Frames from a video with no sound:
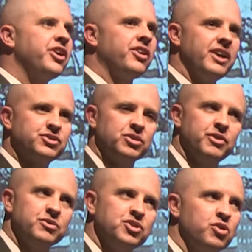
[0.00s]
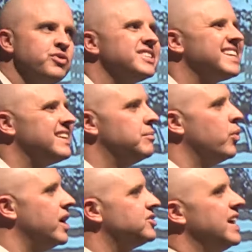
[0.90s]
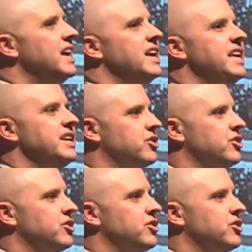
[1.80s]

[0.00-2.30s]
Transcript: their electoral votes over to him was he